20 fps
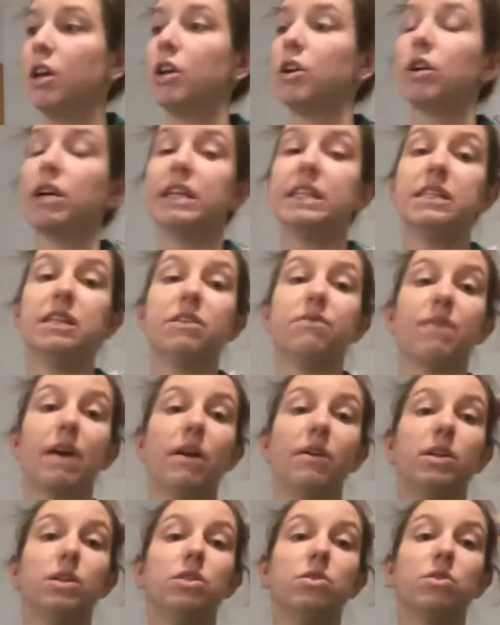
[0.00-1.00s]
Granted, if
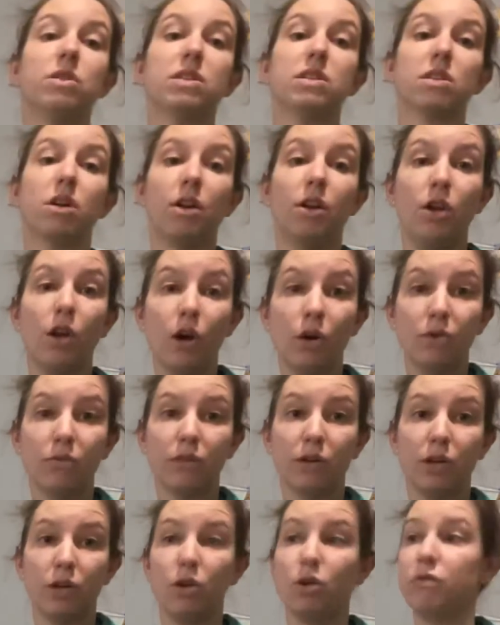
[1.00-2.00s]
I were to do this on
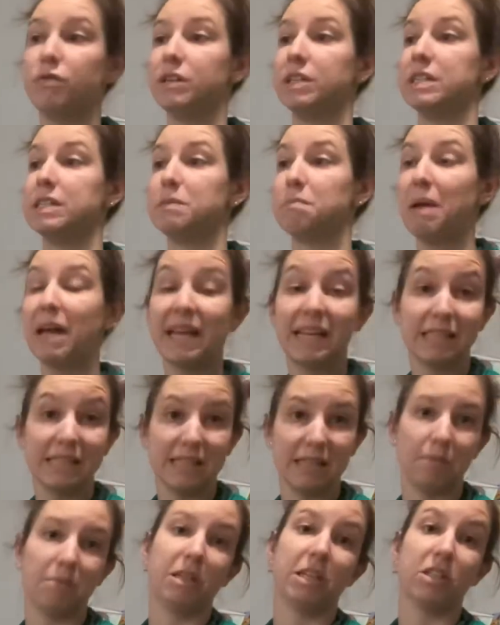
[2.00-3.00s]
Nova, Nova is
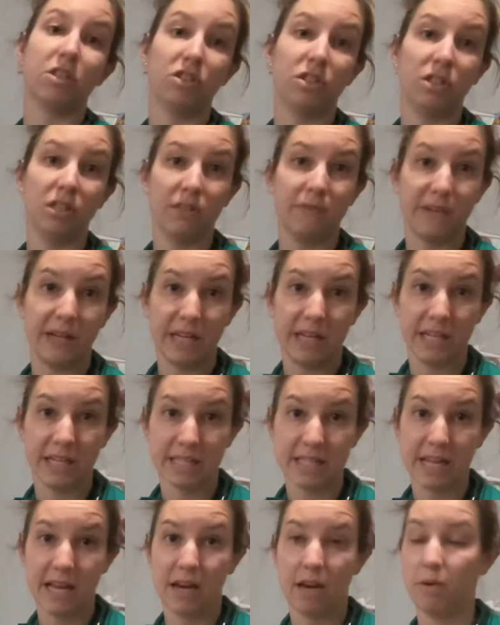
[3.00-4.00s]
panting because she's very
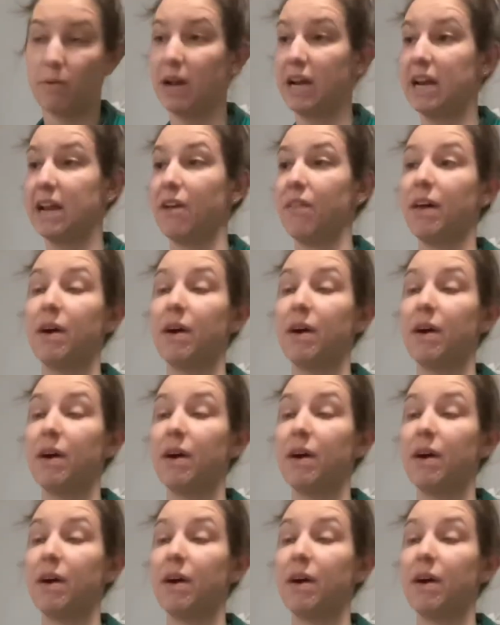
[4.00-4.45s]
excited right now.